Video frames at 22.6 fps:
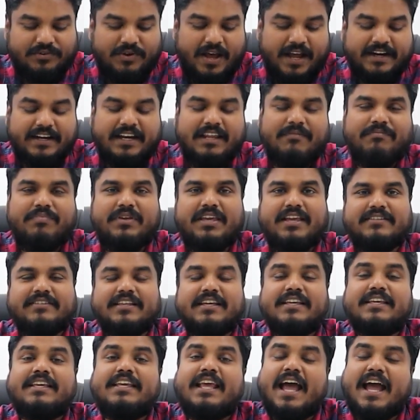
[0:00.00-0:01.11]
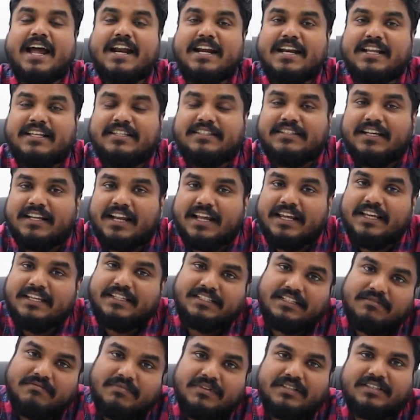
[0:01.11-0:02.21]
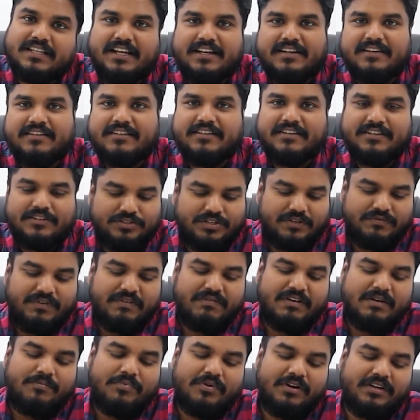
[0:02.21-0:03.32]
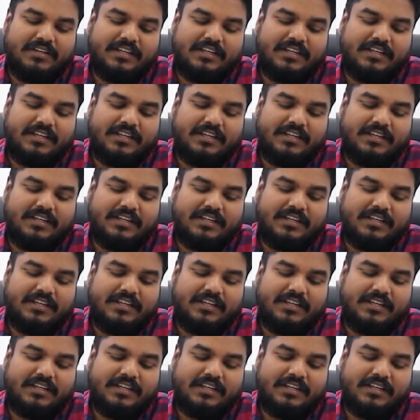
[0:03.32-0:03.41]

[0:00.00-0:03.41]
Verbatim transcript: Agni-P is a canisterized missile. So we will